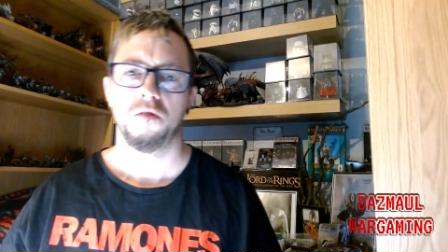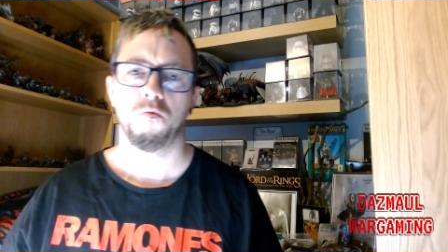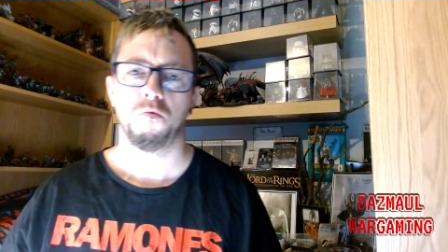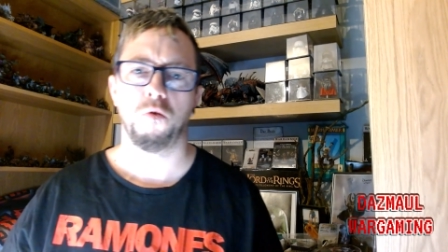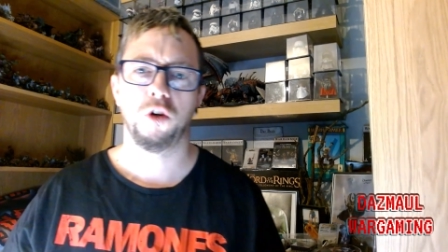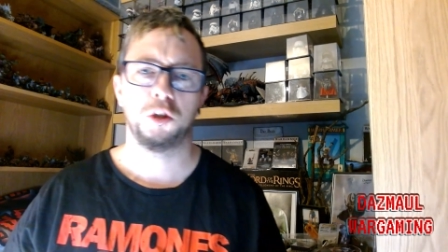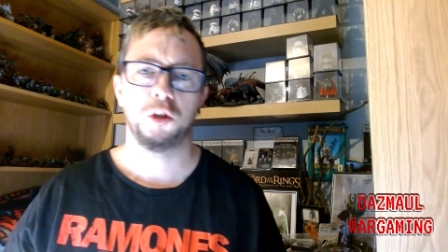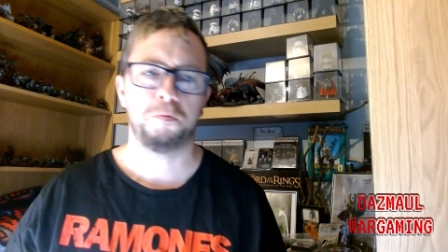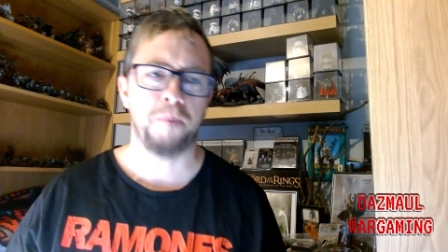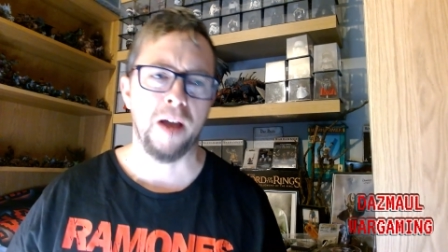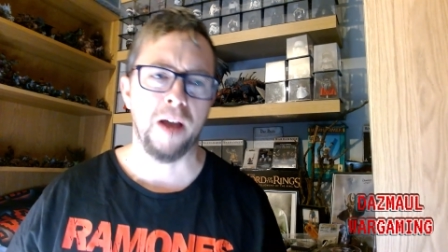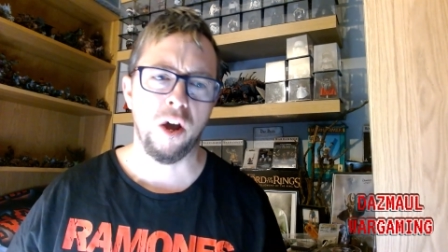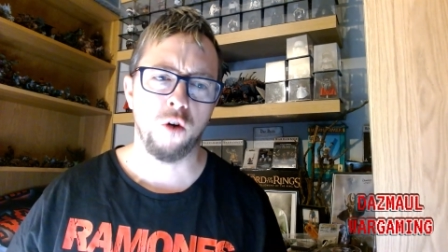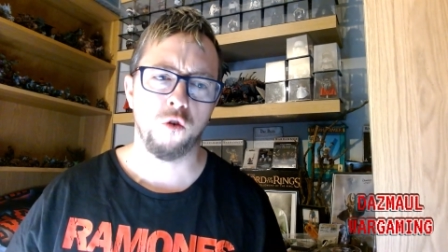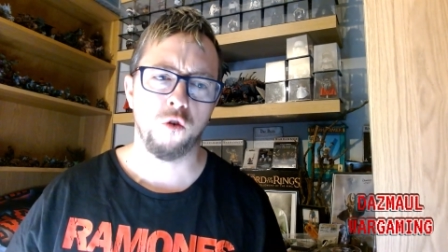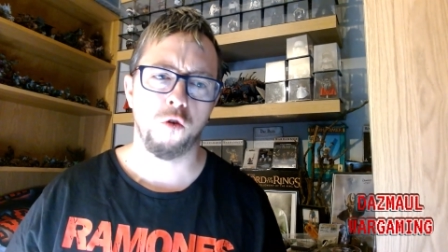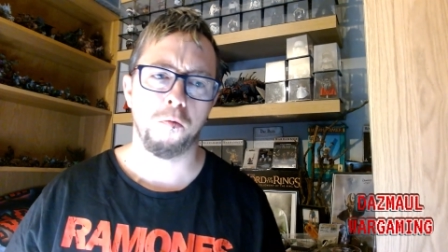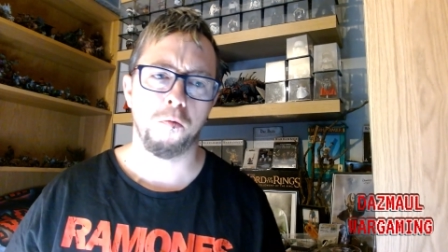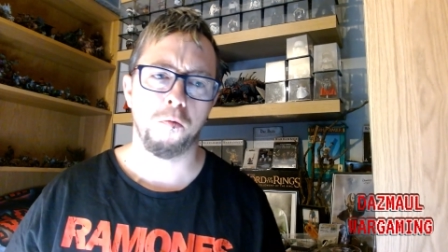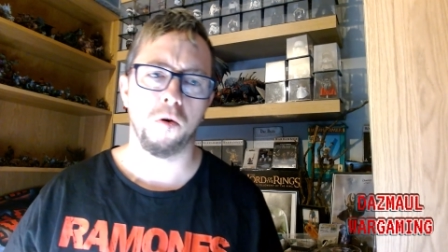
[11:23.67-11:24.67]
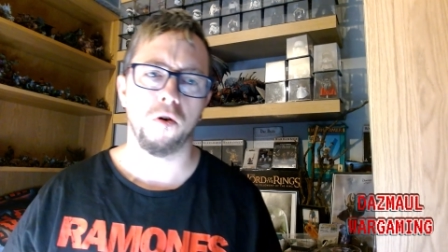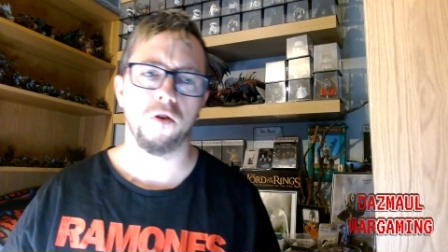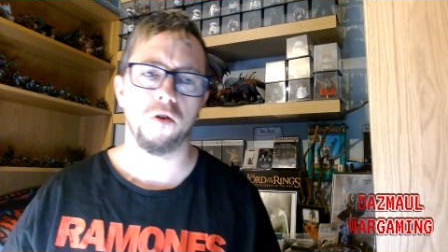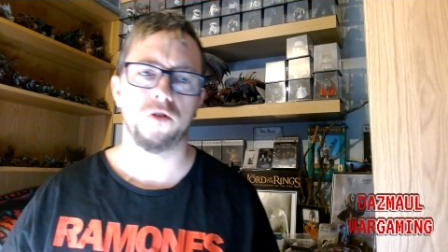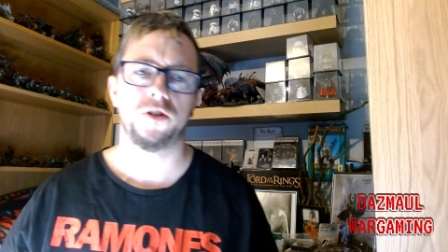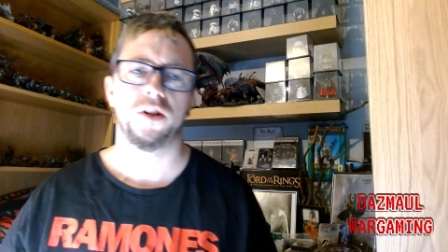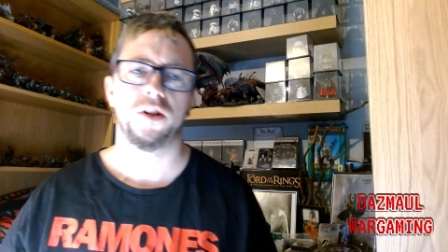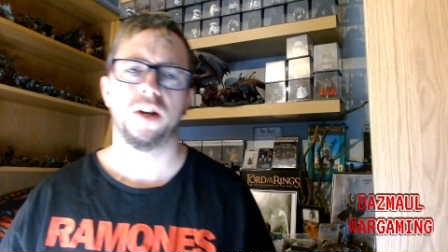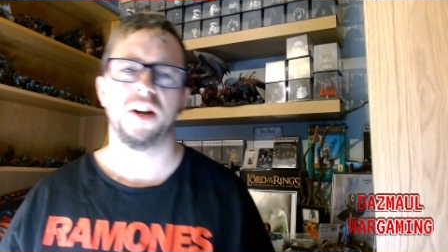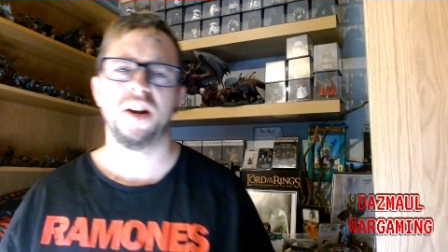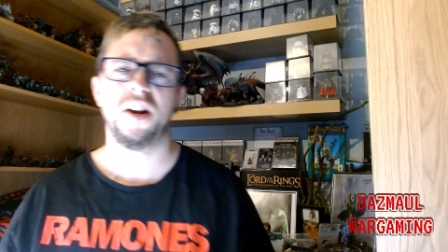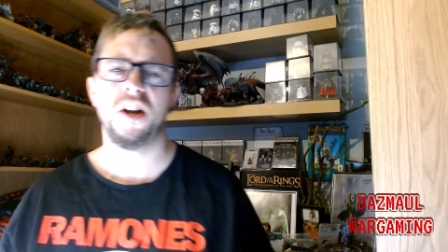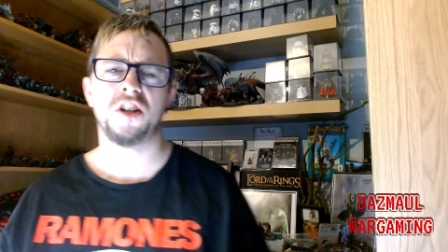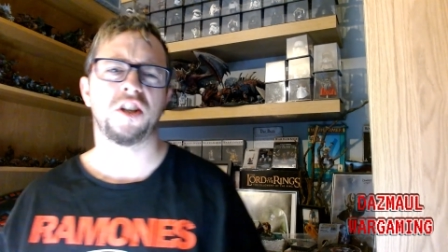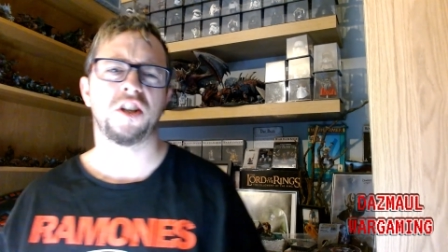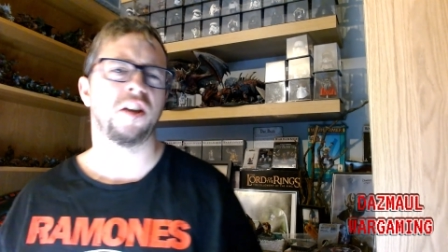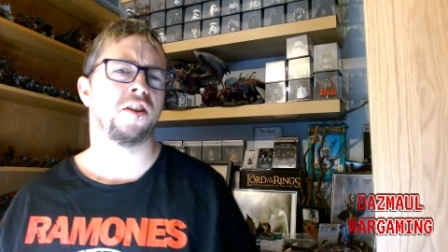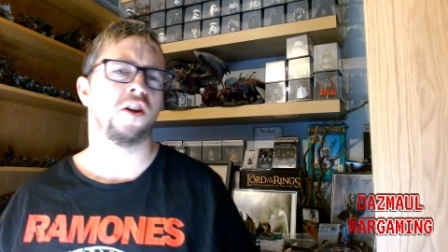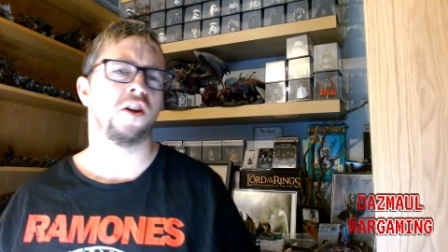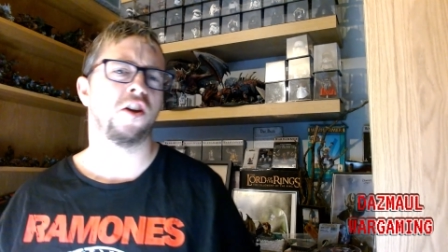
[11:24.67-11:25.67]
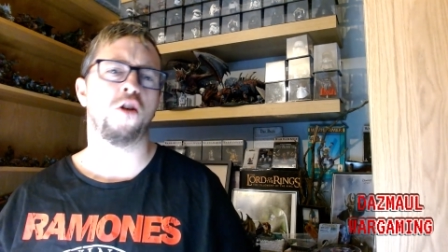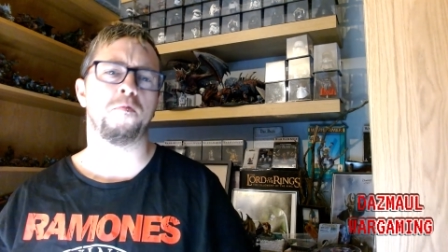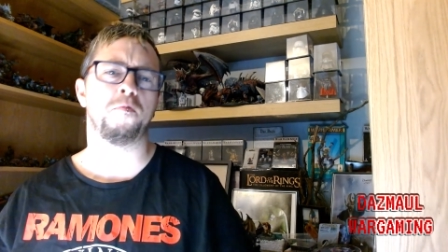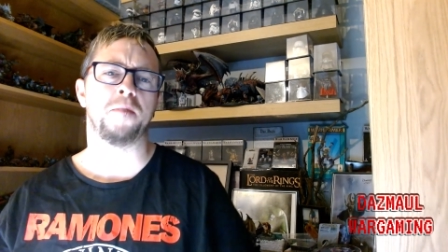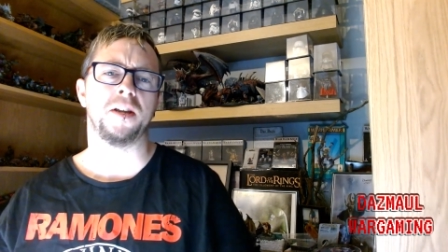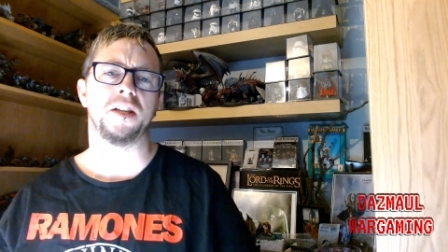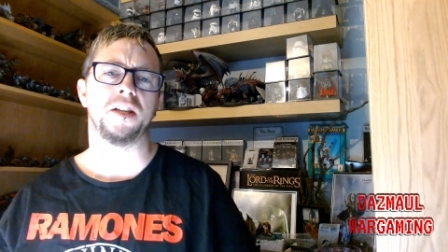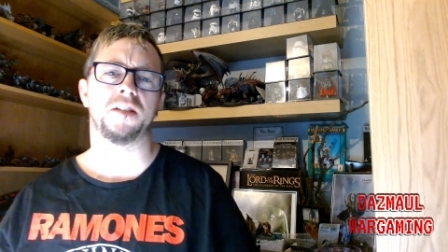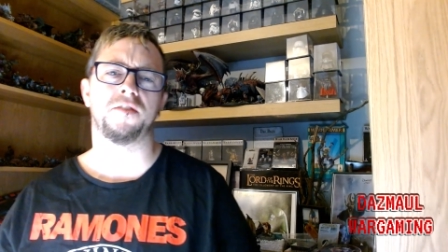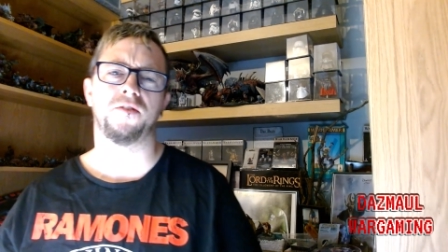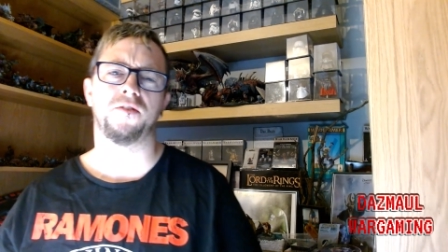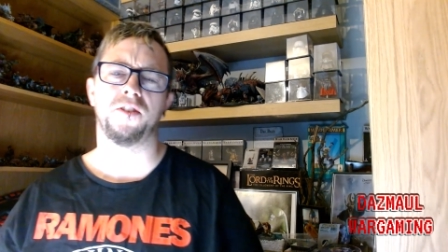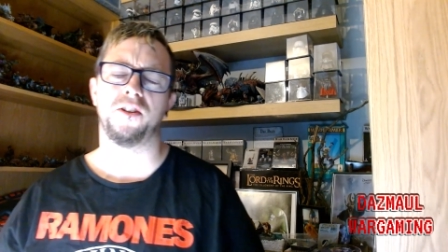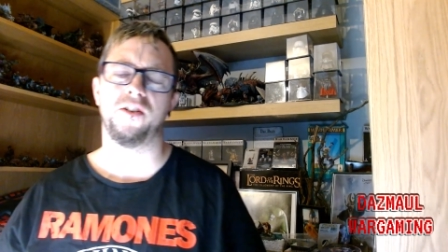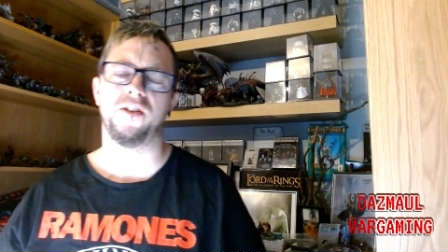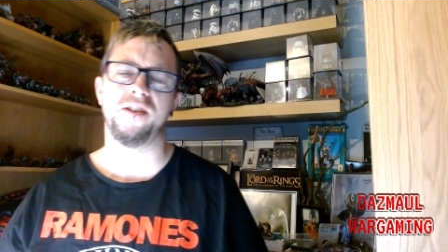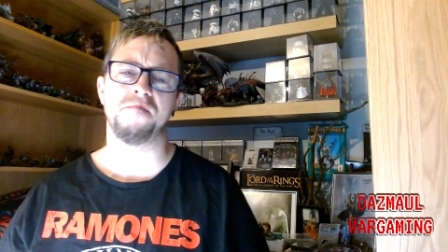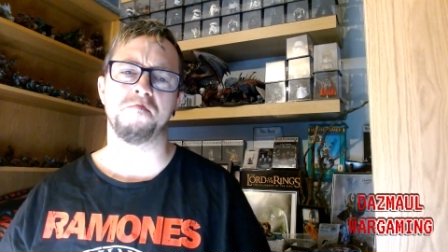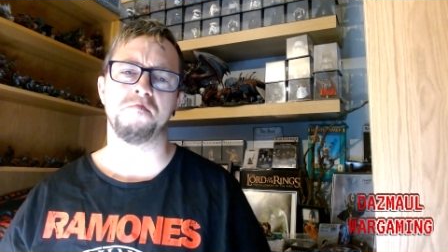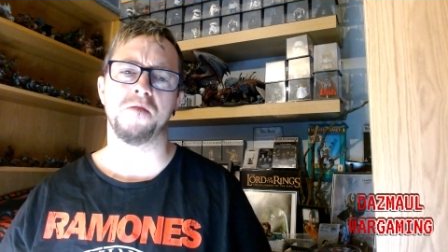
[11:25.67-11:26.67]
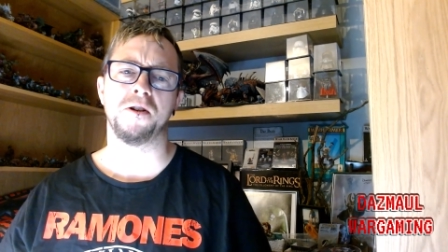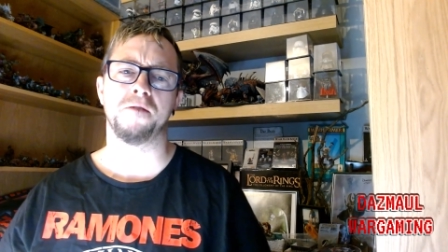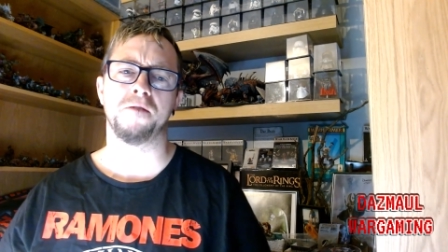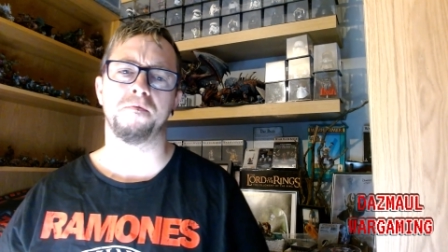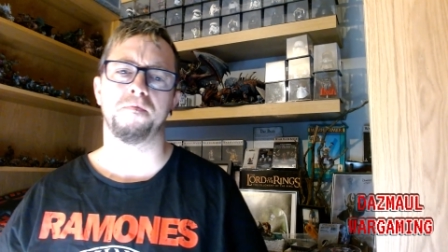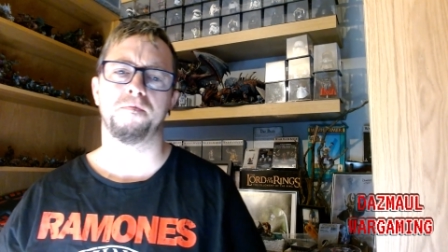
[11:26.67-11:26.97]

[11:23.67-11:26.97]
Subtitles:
watch battle reports and ask other hobbyists for their input.